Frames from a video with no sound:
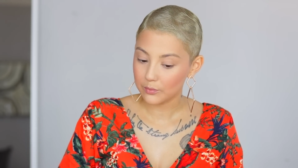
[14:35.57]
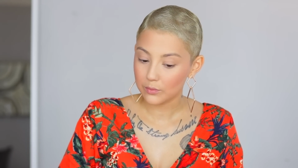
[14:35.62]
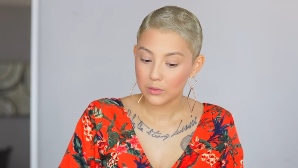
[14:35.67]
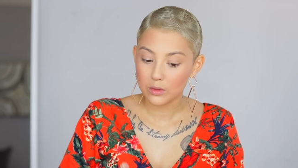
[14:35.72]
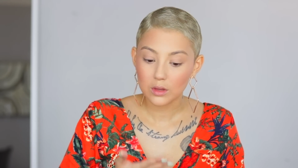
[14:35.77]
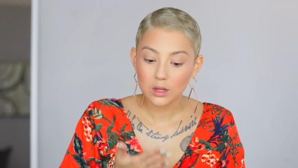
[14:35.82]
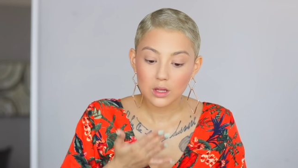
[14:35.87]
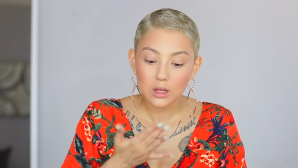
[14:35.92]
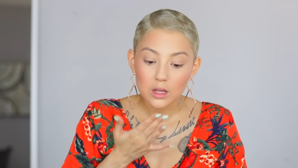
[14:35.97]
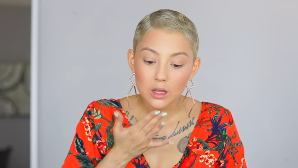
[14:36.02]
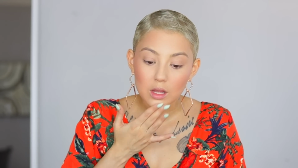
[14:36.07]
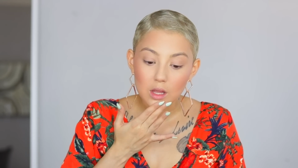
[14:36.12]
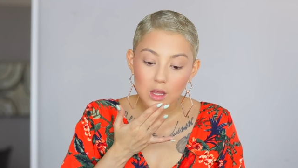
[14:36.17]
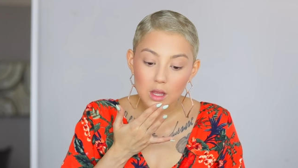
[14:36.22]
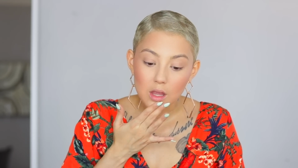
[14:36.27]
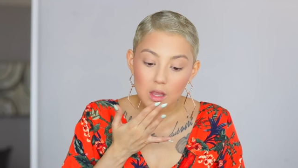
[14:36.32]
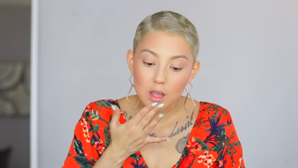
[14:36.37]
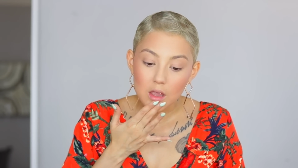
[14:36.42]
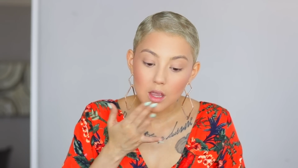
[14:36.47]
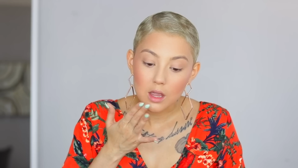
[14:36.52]

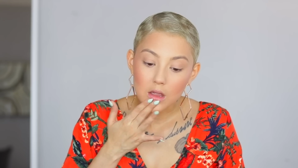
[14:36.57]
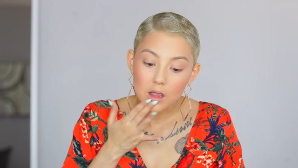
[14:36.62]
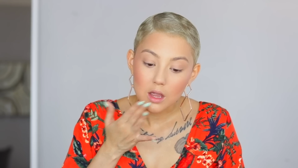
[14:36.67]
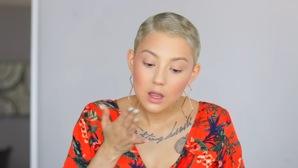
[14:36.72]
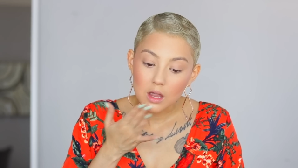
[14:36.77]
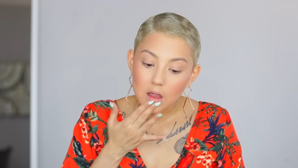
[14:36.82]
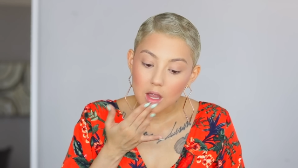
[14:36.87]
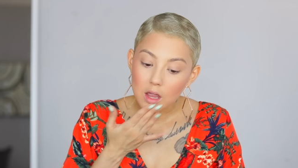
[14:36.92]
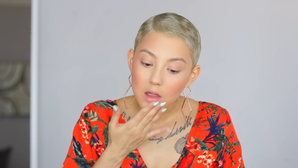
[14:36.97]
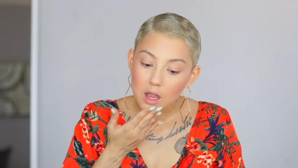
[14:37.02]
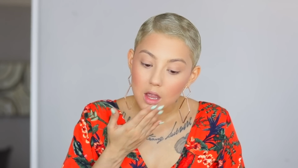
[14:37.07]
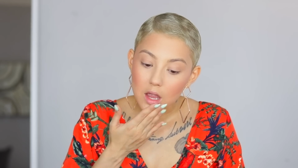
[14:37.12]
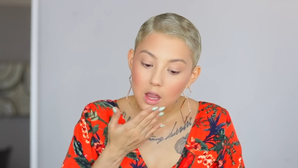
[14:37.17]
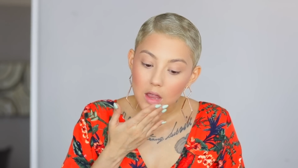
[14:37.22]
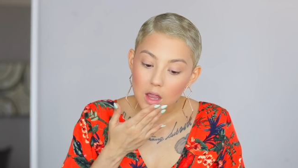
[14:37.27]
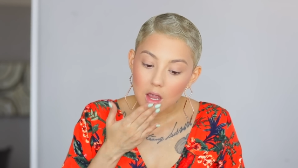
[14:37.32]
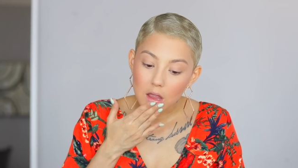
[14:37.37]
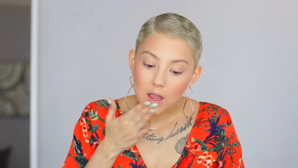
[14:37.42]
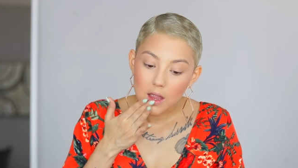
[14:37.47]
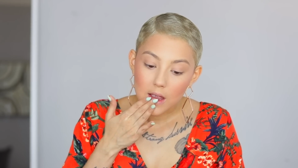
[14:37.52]

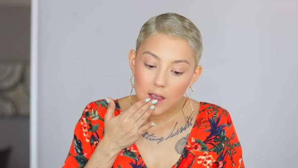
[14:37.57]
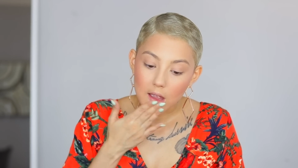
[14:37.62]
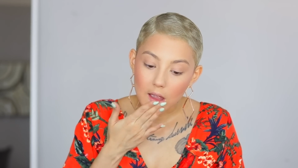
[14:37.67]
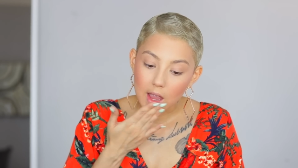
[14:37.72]
(silence)